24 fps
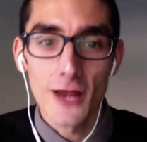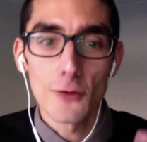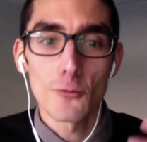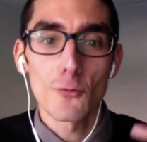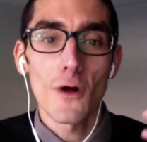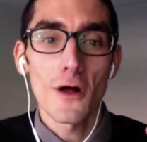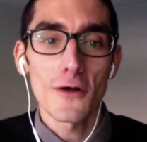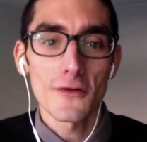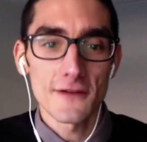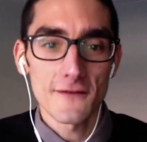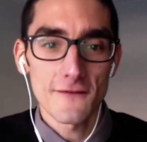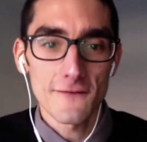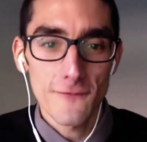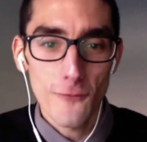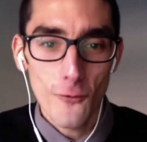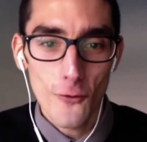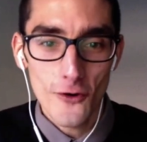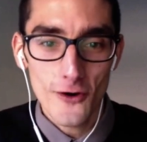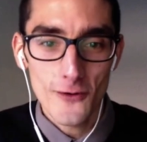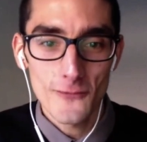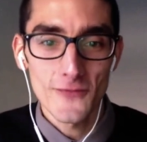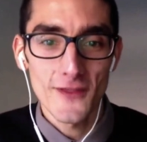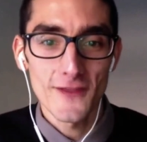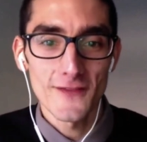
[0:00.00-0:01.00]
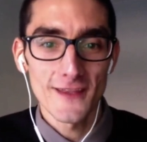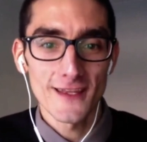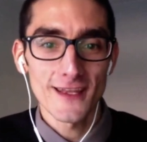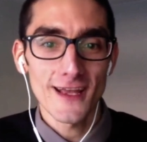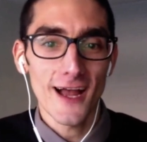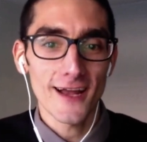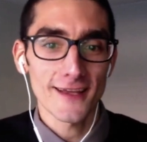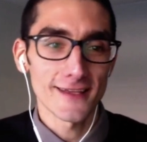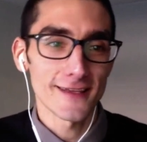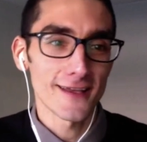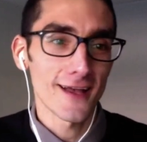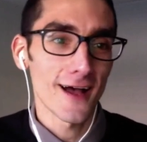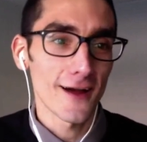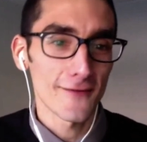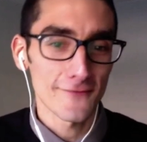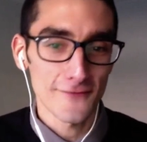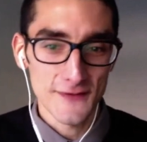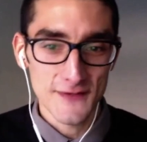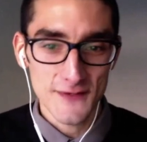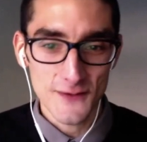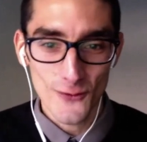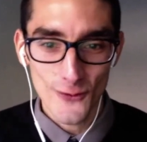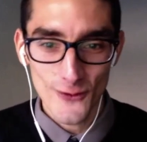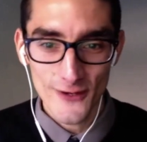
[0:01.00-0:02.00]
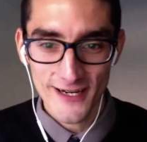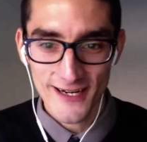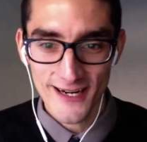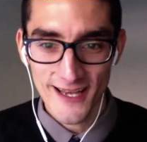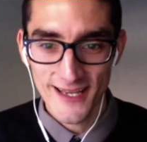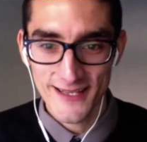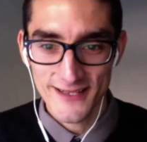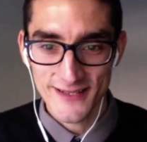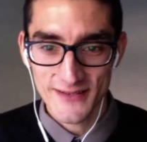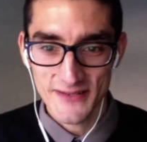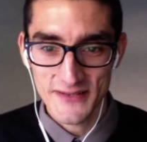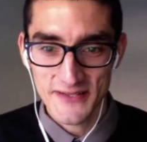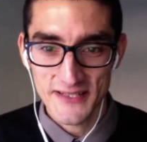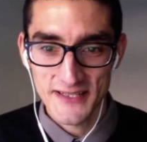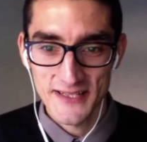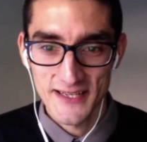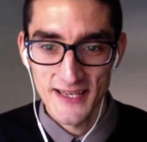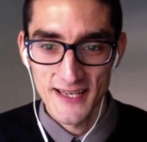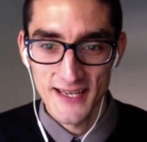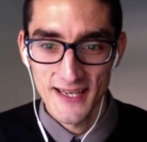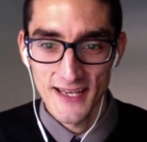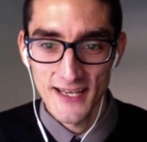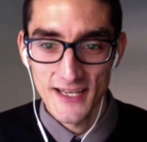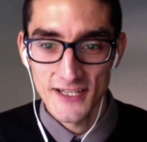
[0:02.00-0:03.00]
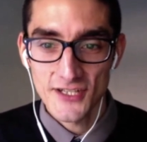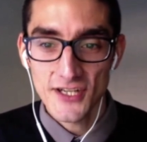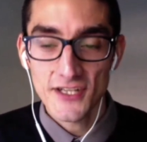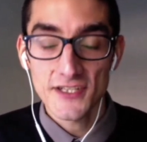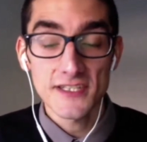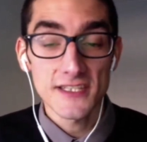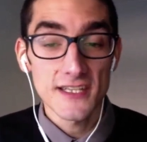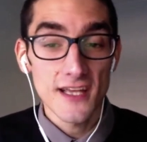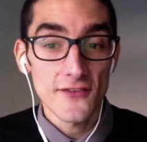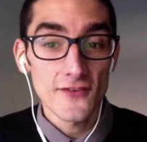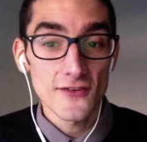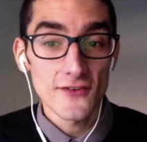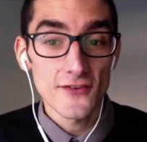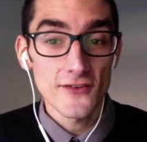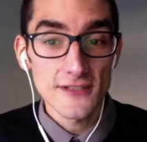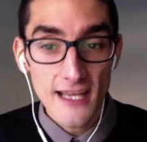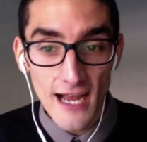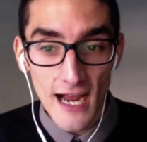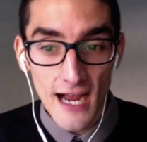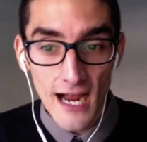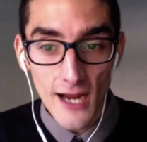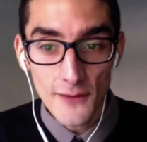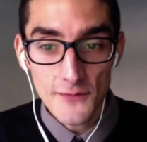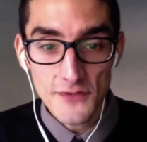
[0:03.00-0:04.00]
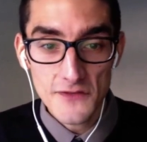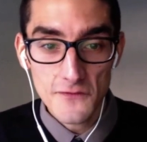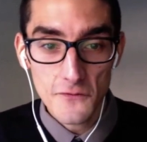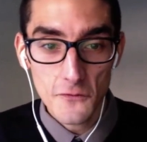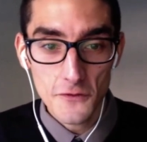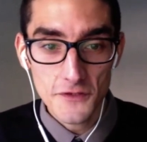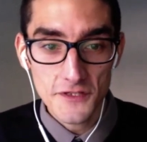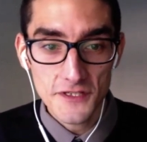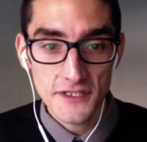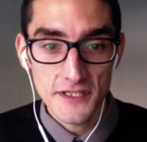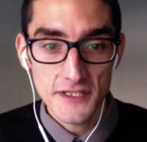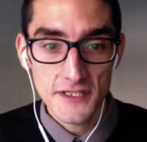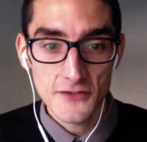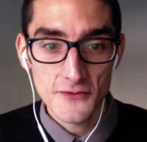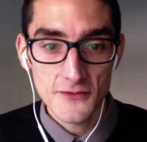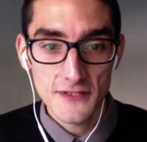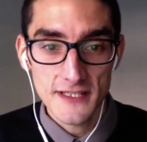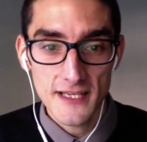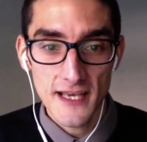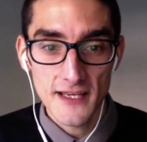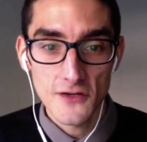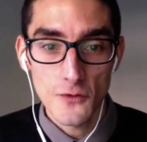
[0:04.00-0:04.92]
and well informed than the Yaqui conference organizers. Just the other day, I was fortunate